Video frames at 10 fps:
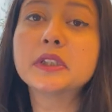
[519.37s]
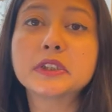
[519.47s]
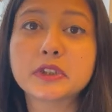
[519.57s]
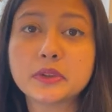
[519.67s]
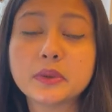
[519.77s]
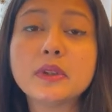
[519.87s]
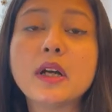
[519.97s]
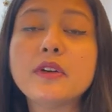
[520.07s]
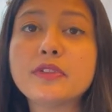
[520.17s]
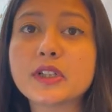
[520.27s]
You know,
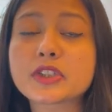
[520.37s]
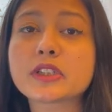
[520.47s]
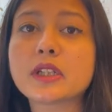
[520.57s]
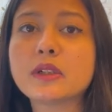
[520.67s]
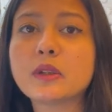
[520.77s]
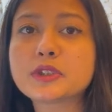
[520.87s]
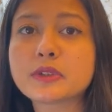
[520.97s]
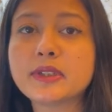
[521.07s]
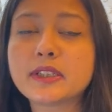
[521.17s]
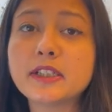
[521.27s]
a function can
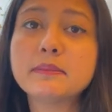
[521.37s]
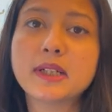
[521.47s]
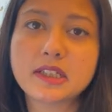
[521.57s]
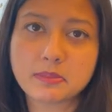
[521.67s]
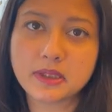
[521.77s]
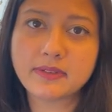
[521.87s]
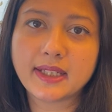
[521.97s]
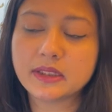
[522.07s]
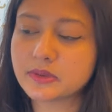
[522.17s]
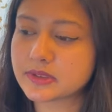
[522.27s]
also return multiple
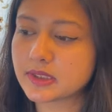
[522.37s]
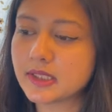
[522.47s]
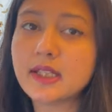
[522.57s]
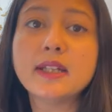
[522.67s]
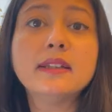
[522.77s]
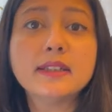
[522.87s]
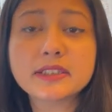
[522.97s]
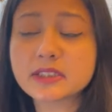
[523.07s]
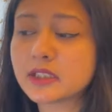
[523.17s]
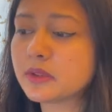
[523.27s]
values.
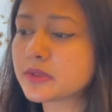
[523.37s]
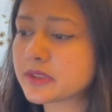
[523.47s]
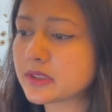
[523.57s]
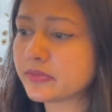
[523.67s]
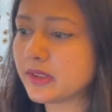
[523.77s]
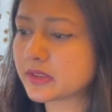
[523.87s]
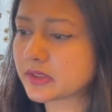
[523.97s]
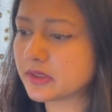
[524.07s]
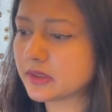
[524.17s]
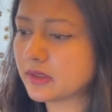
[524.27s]
Let's reuse this
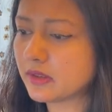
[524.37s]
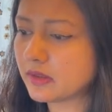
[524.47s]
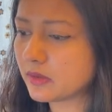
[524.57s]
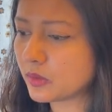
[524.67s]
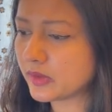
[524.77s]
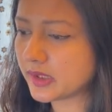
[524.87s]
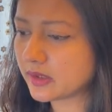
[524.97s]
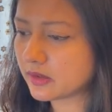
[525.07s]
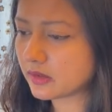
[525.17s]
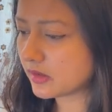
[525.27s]
function. Over
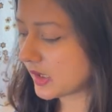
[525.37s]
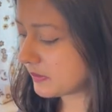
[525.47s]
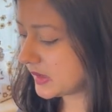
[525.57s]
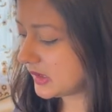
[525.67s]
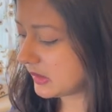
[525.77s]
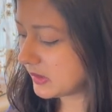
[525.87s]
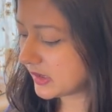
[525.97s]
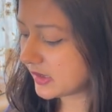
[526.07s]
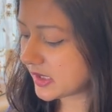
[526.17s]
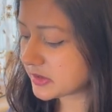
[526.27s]
here, I'm renaming
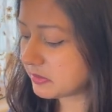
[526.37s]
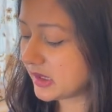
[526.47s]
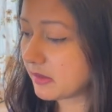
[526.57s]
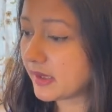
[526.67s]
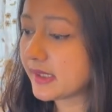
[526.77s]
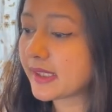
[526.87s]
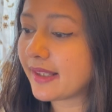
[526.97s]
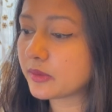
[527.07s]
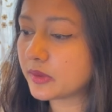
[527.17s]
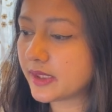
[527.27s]
it as BMI
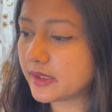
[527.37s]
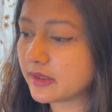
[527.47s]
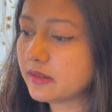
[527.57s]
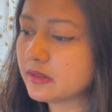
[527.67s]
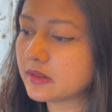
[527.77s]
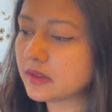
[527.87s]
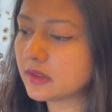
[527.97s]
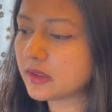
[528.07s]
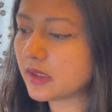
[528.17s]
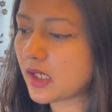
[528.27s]
calculator,
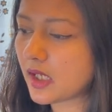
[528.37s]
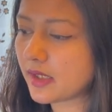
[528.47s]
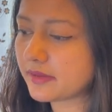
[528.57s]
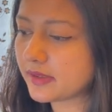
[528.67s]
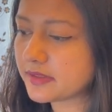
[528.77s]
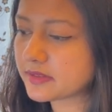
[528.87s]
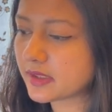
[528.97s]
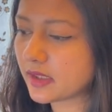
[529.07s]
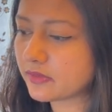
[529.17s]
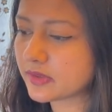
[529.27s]
and let's
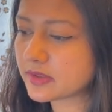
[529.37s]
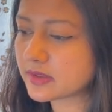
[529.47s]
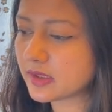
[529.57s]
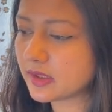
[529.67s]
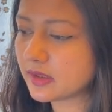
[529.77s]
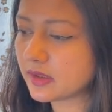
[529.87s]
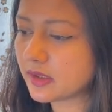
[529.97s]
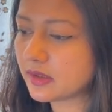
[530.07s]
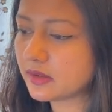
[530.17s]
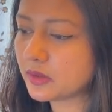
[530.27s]
save this thing
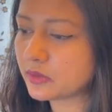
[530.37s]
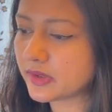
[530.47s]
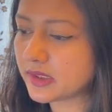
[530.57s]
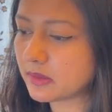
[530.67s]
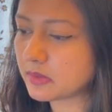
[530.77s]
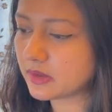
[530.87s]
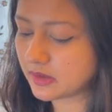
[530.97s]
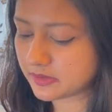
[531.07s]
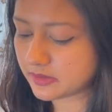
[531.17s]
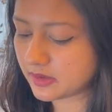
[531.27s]
in a new variable.
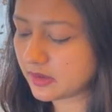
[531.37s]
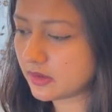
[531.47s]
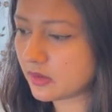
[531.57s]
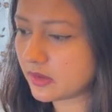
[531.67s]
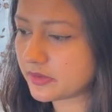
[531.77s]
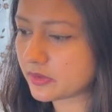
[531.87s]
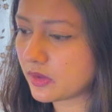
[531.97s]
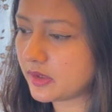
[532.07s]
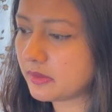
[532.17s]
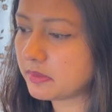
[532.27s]
Let's
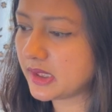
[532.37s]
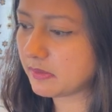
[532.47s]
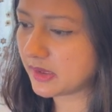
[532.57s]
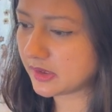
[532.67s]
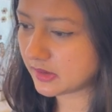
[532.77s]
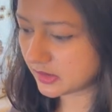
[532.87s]
call it BMI.